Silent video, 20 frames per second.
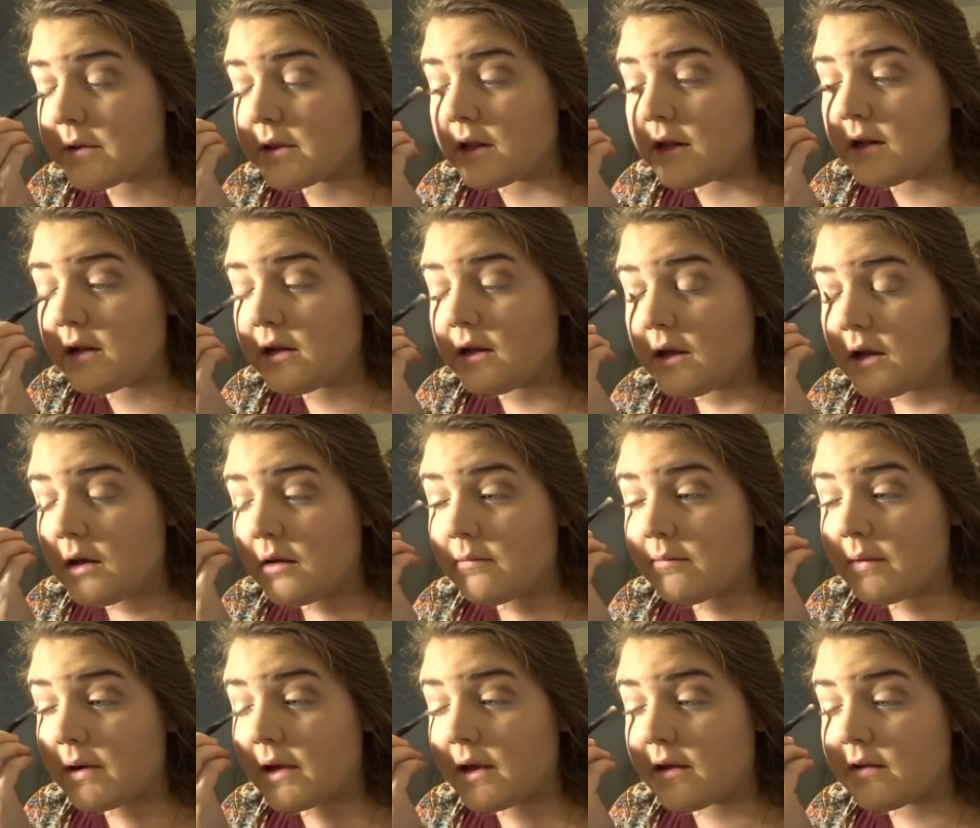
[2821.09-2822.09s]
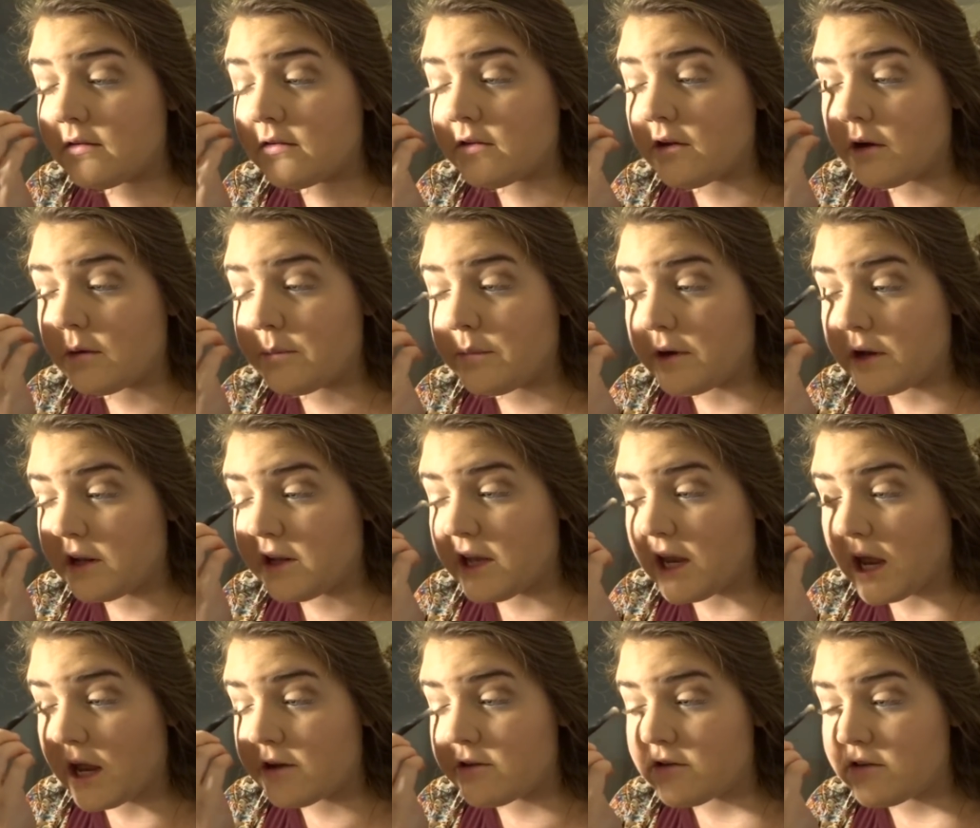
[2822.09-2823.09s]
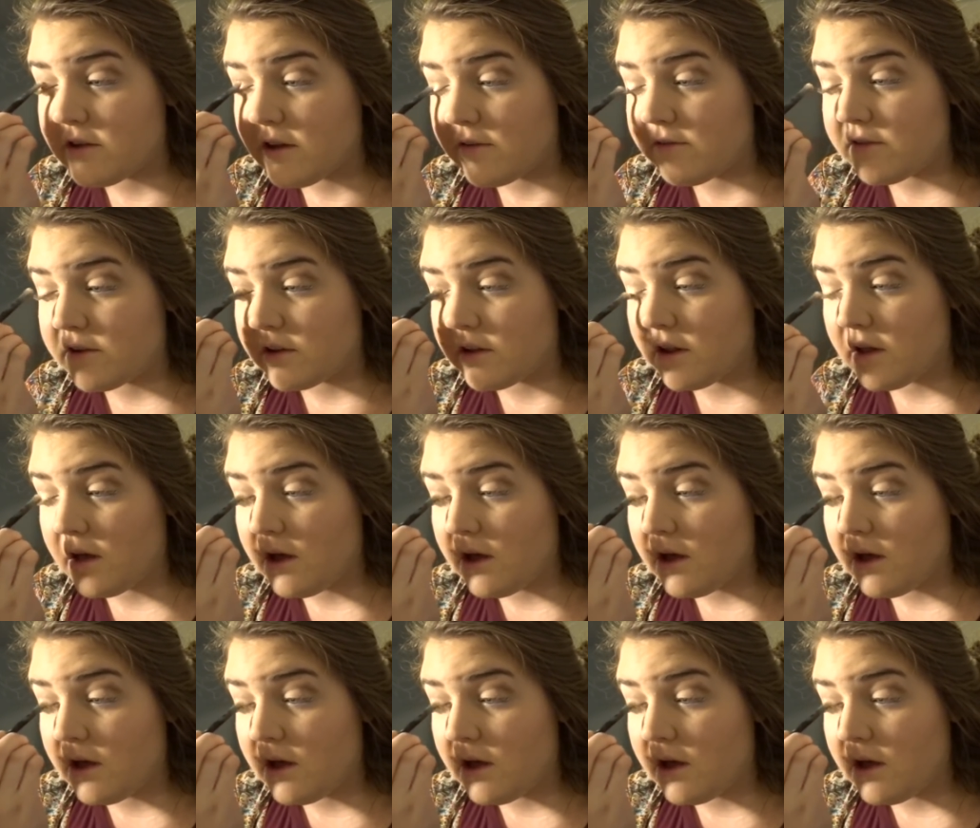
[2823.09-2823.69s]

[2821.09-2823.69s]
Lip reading: But then my kids started putting dashes after the